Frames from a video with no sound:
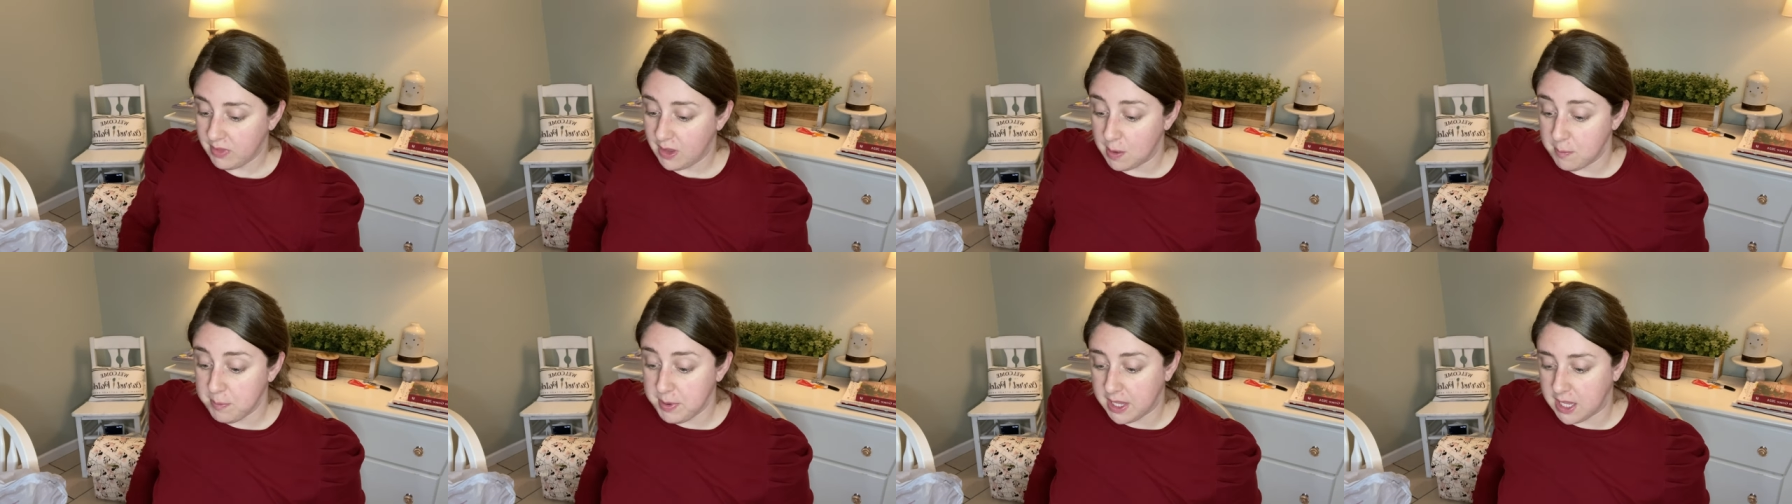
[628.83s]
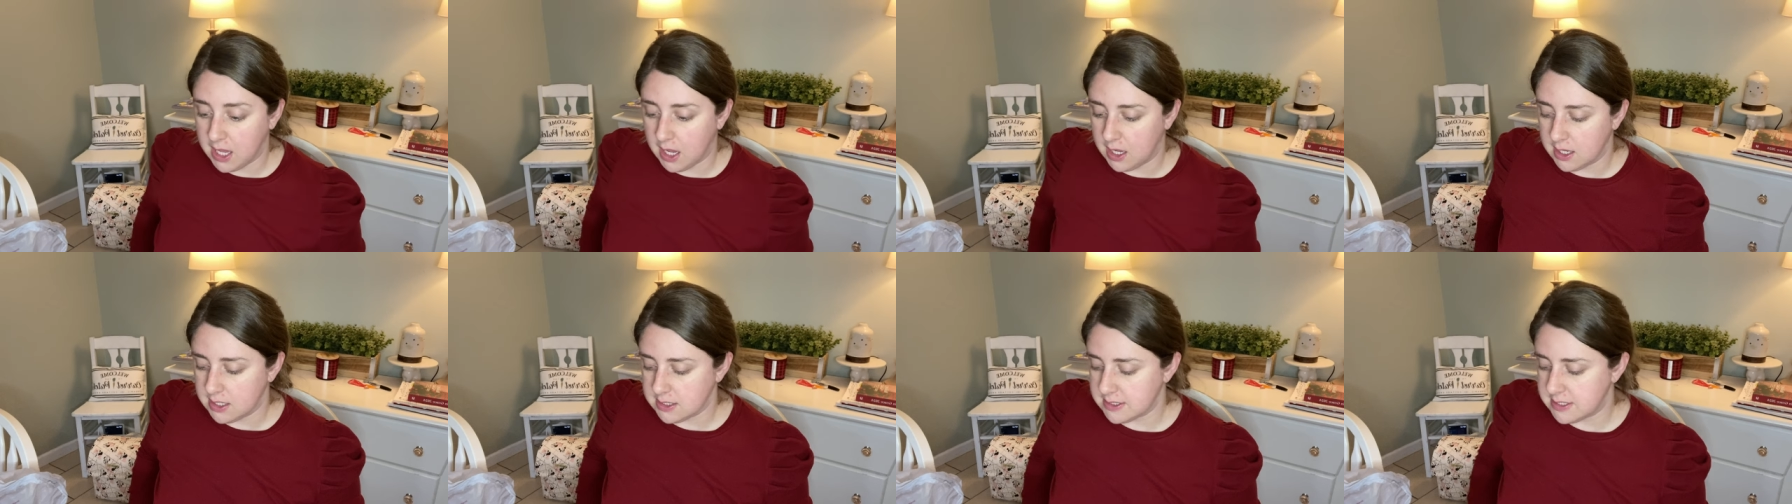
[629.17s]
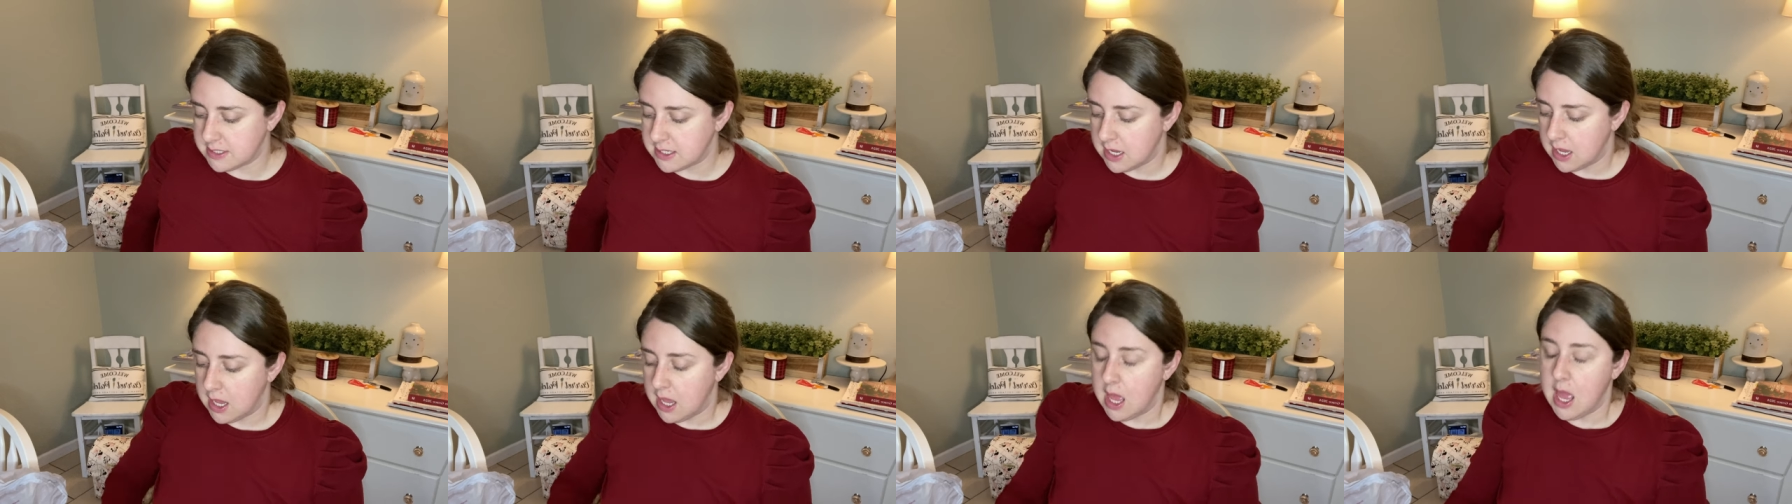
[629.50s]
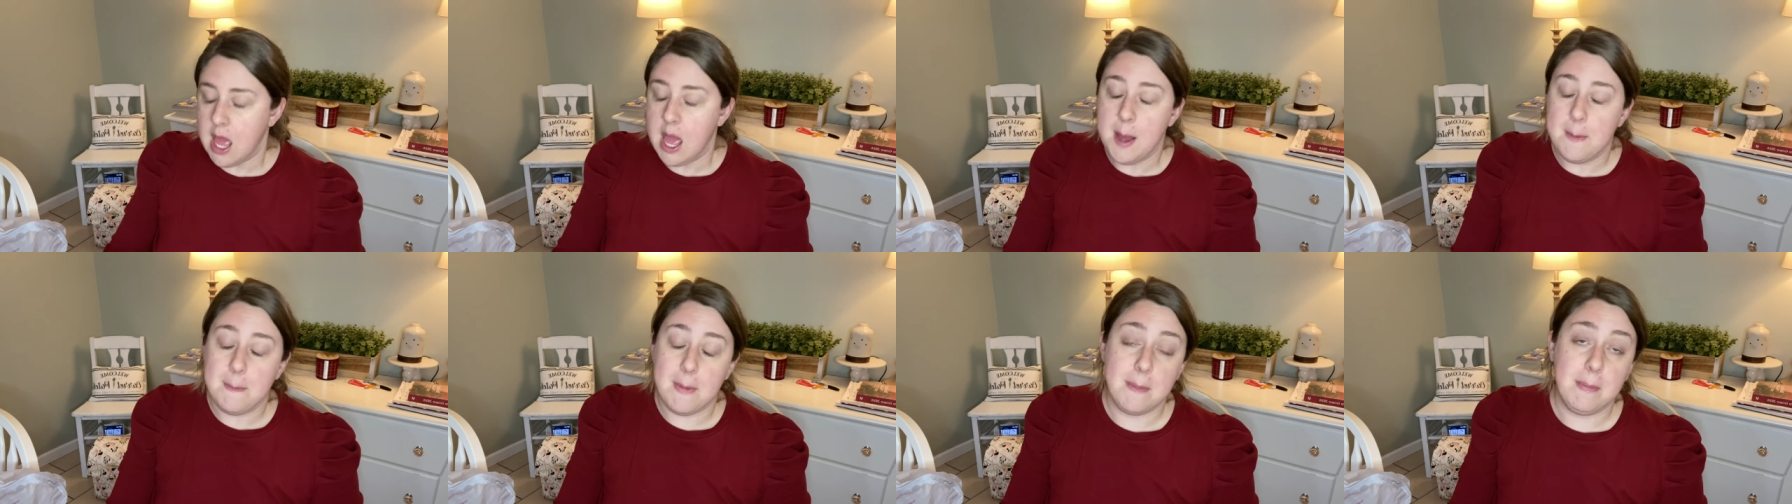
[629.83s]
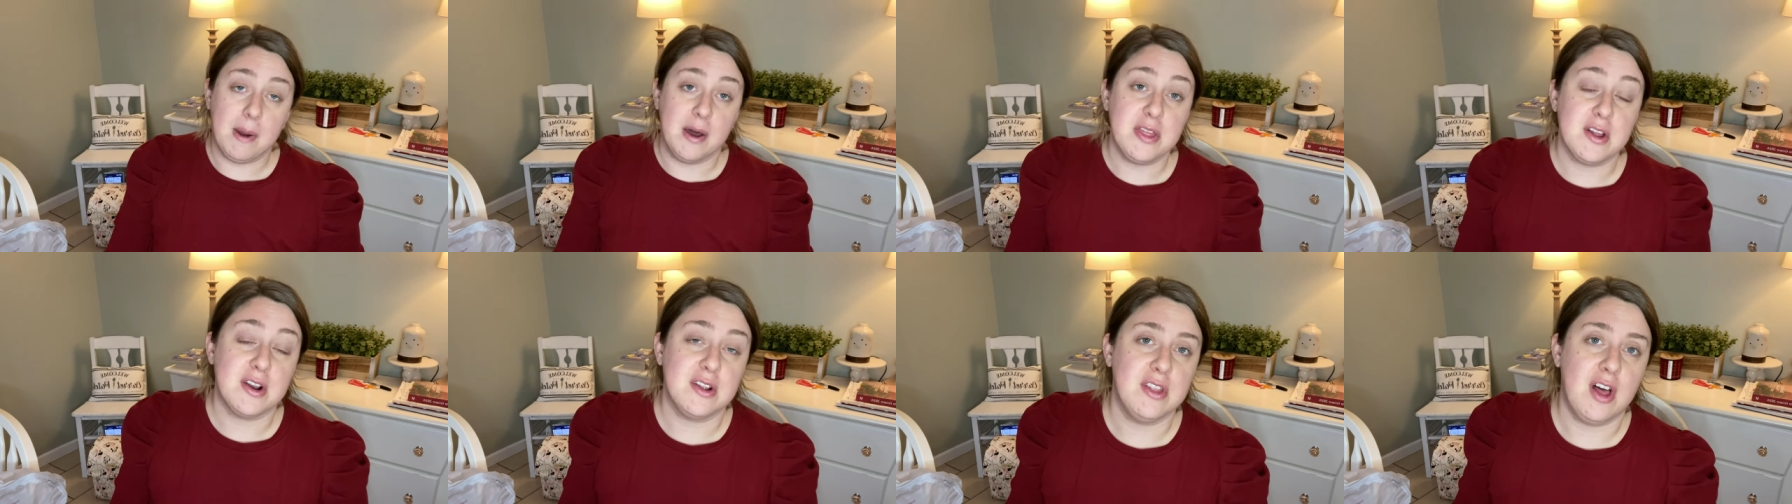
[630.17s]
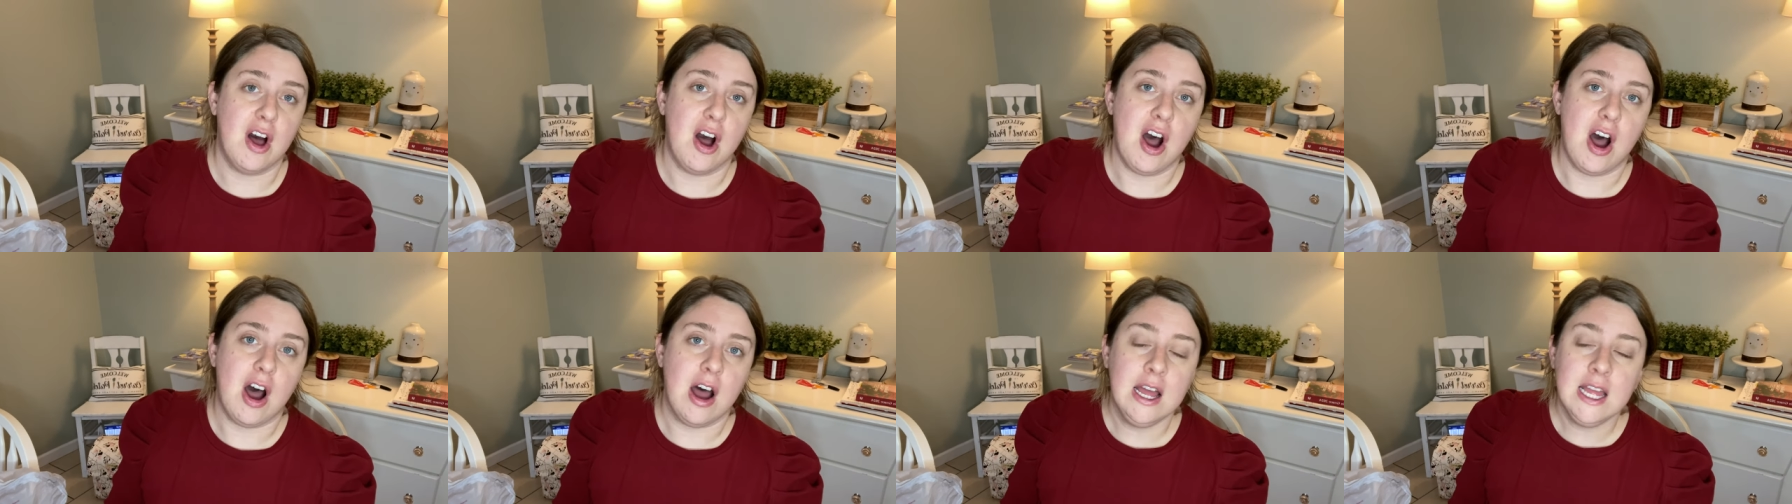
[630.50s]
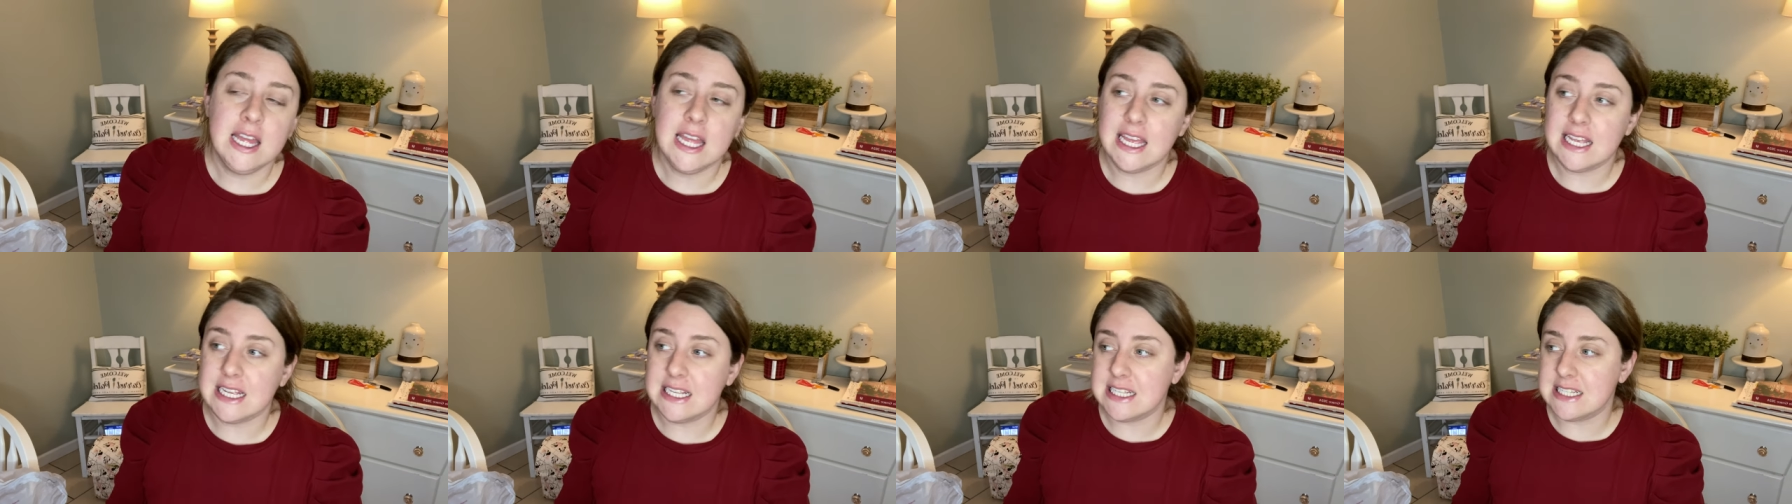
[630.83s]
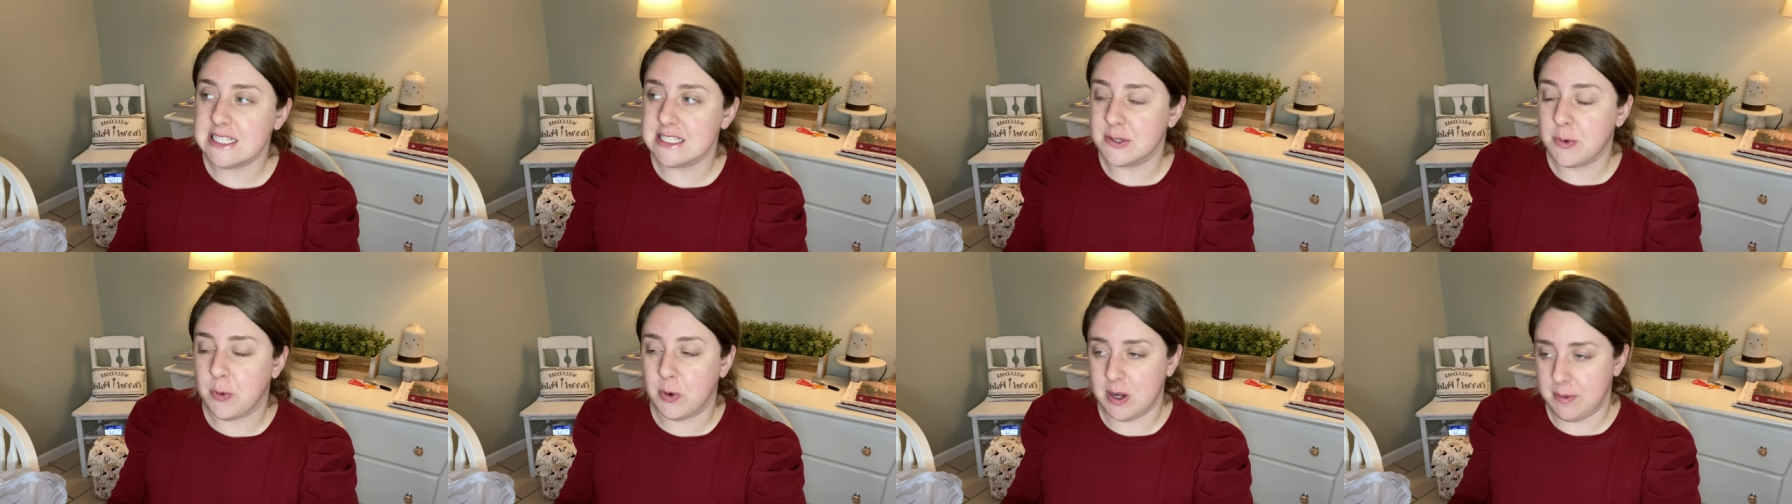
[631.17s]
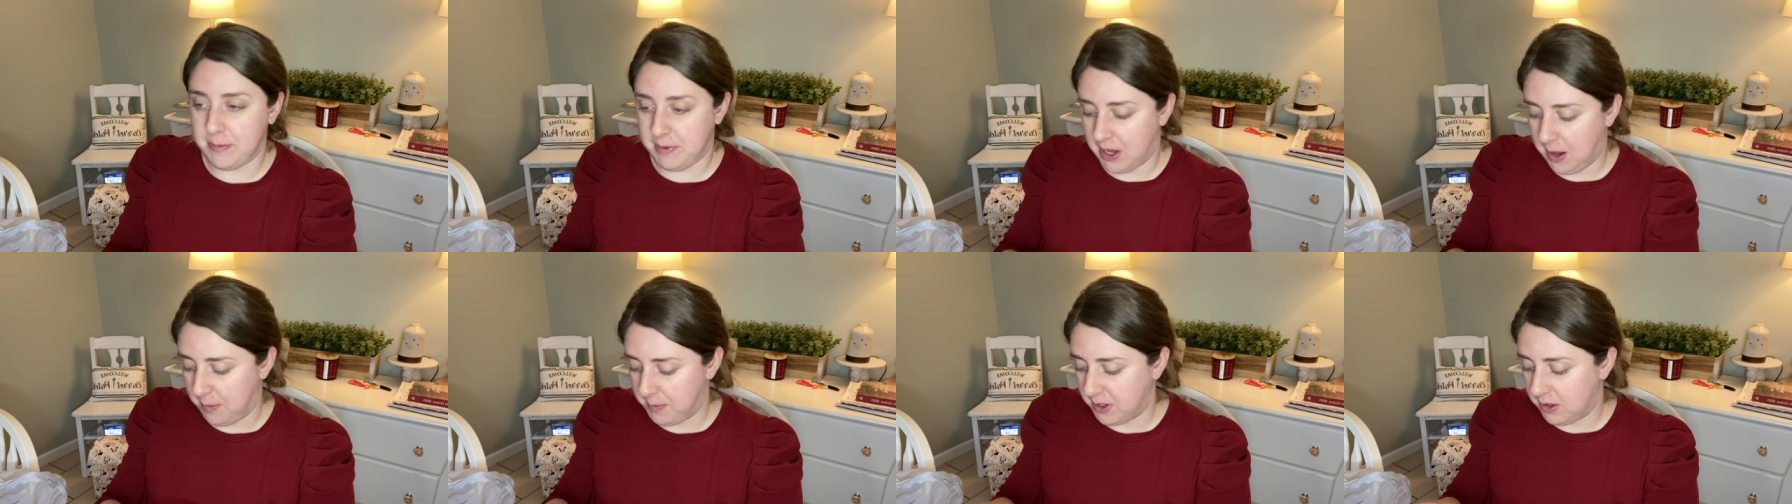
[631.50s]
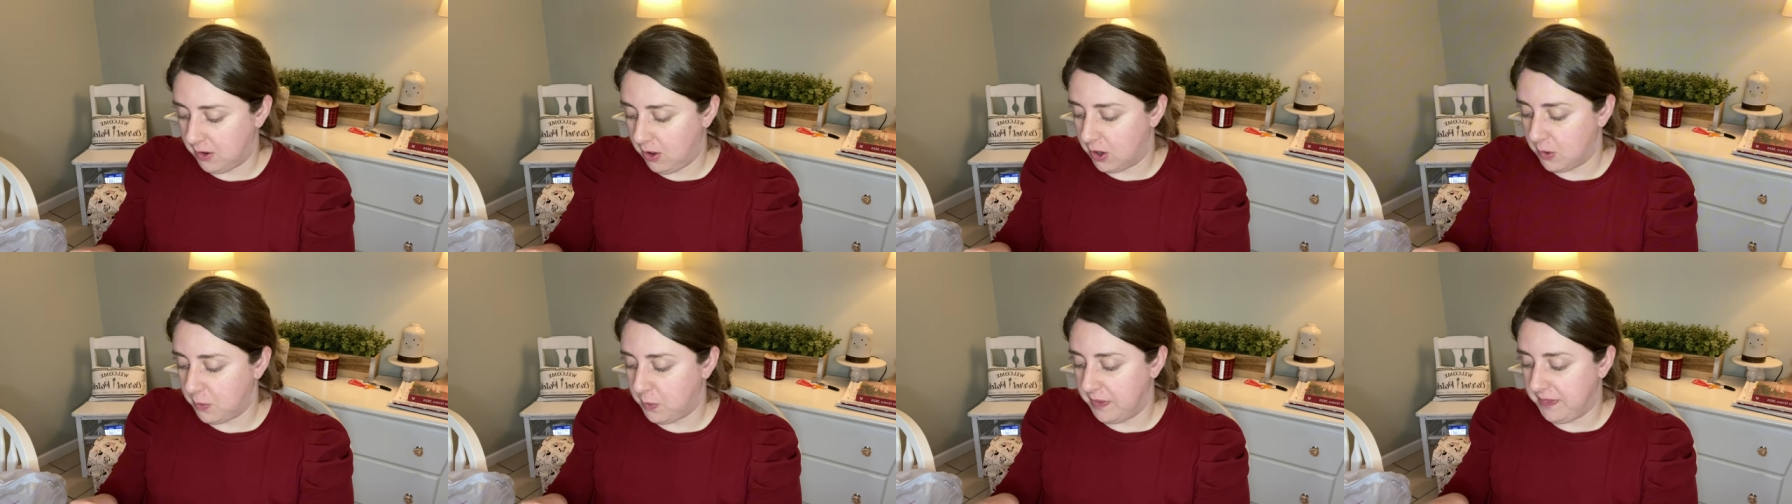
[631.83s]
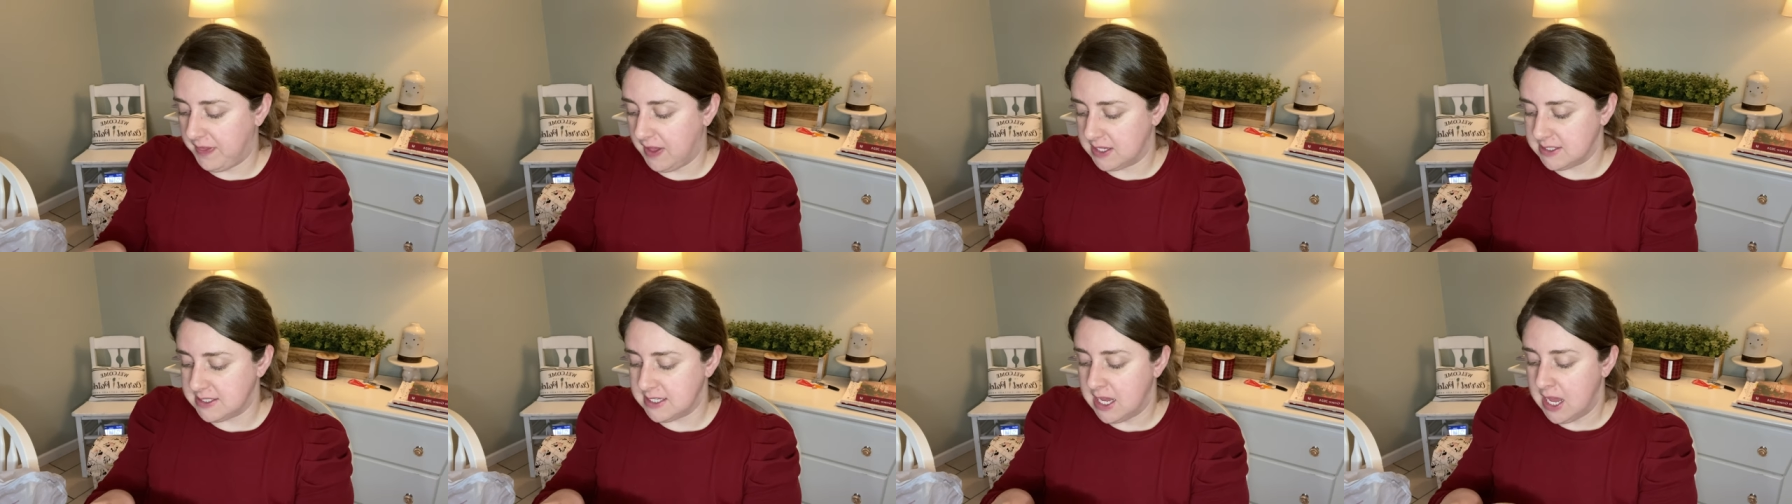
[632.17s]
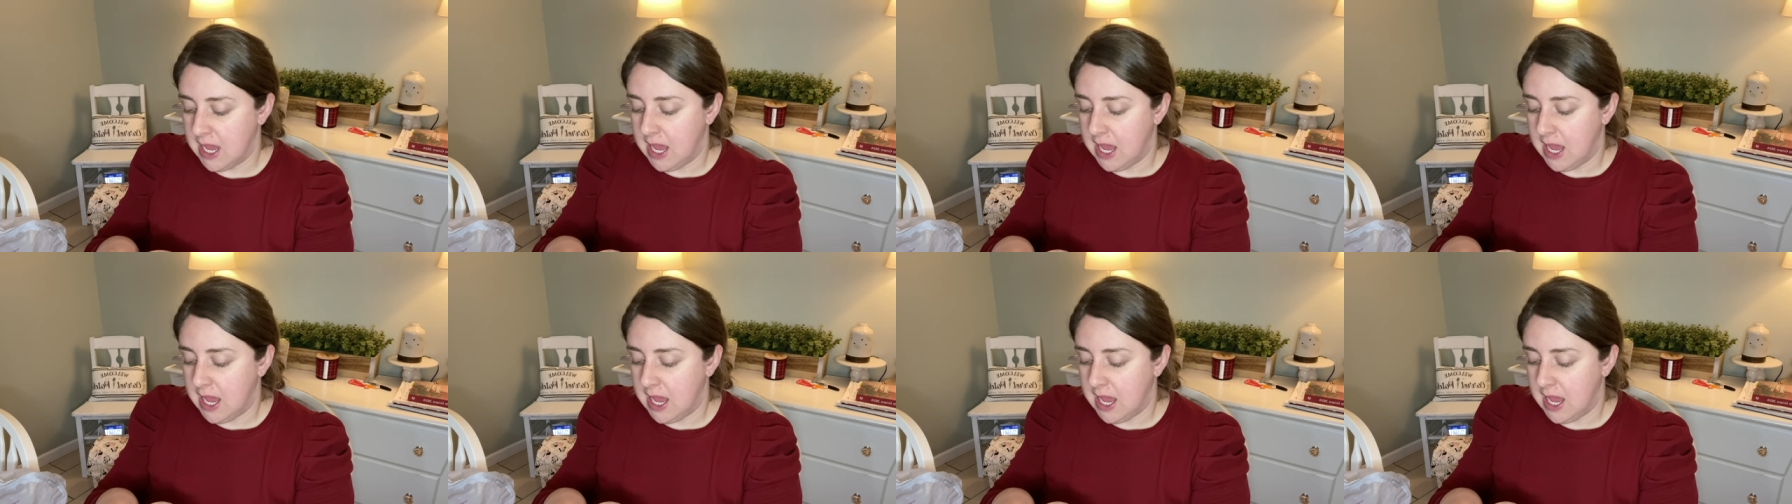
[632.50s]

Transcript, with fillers: because my mother-in-law is going to be coming along with us,